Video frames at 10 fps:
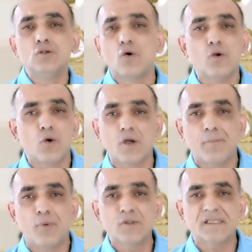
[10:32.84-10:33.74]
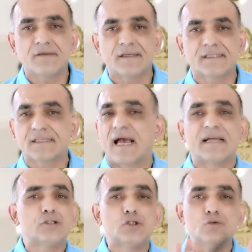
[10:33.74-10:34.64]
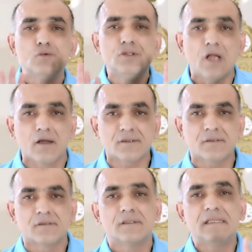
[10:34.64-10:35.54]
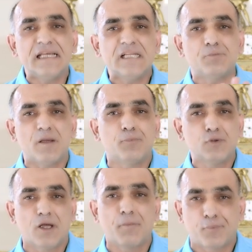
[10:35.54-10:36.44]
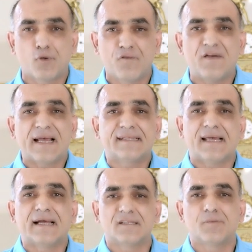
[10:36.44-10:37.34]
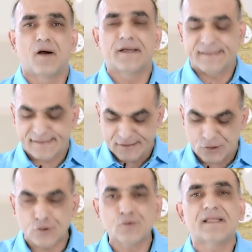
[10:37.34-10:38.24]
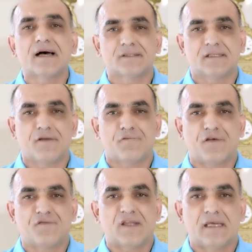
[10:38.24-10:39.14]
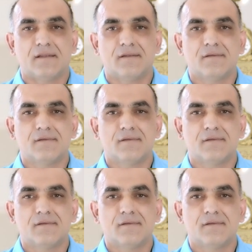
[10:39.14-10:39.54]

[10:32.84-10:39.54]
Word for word: no longer pose a risk and do not need to be put on prophylactic antibiotics in 2015.